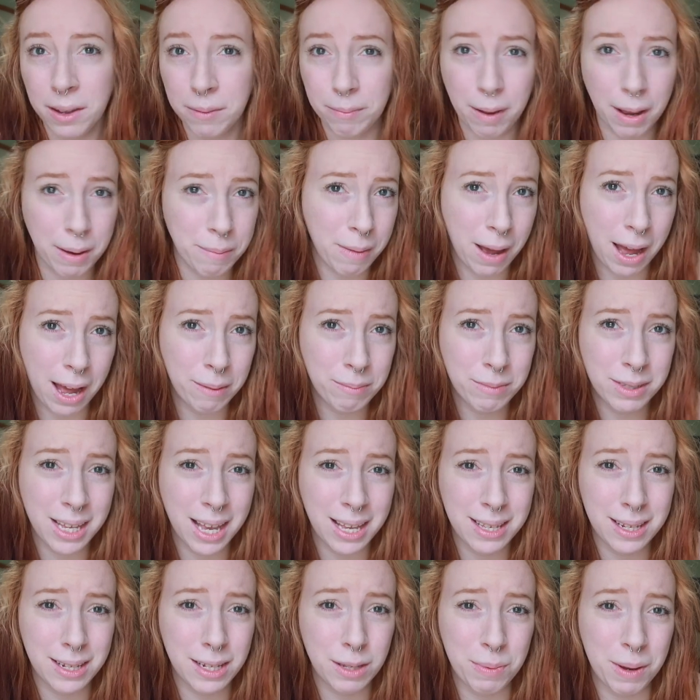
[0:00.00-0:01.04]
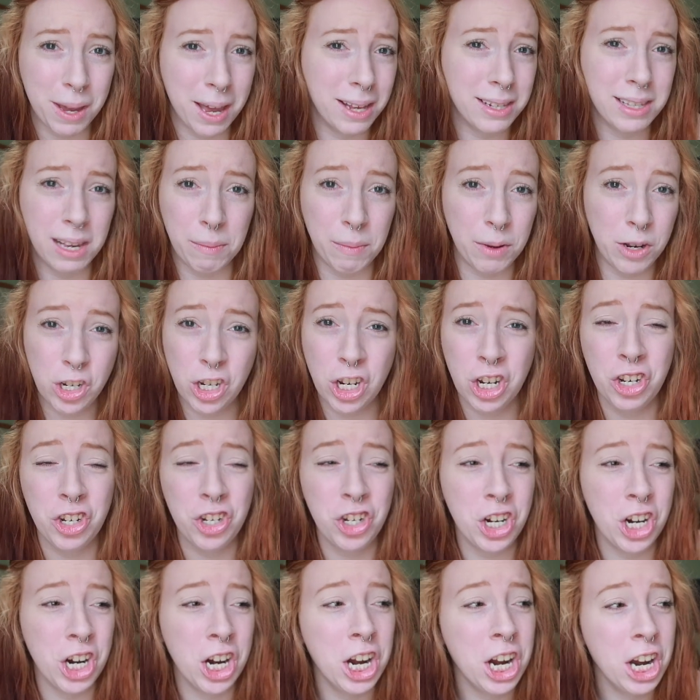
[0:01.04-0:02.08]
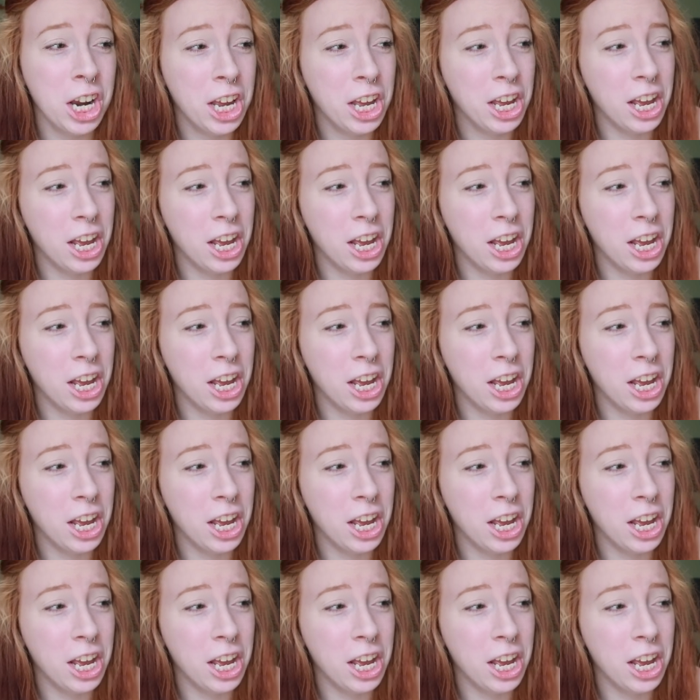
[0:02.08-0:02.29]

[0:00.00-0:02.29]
My mom says it's because I'm a ginger,